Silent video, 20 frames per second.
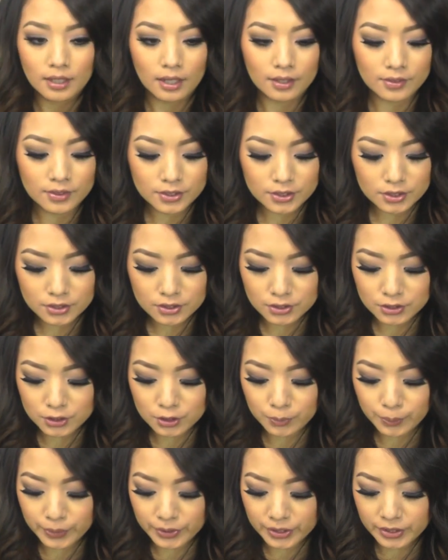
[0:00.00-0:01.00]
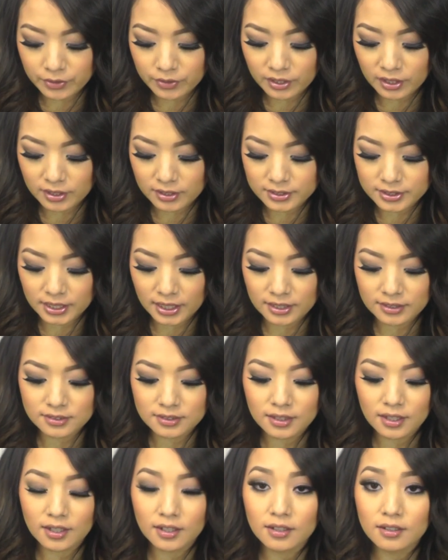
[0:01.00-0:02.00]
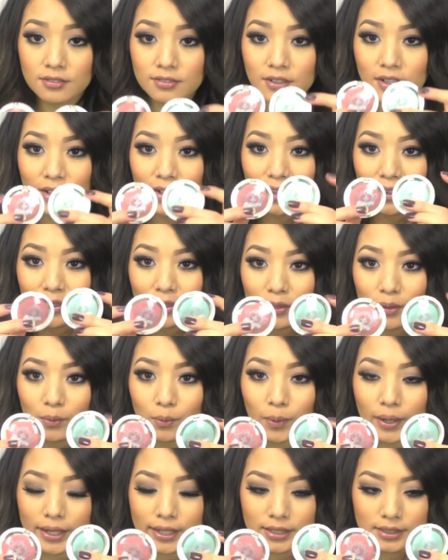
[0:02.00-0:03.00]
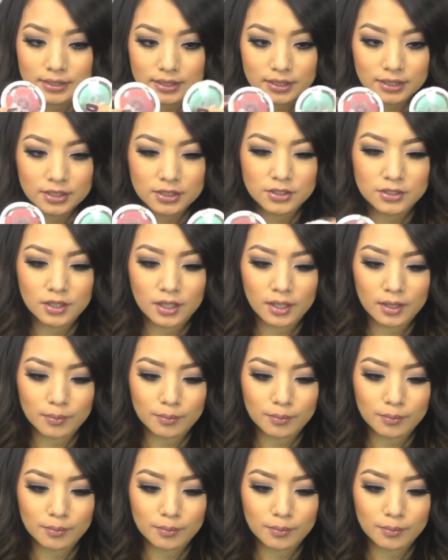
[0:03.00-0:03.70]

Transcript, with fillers: And these are super cute colors. I love the white because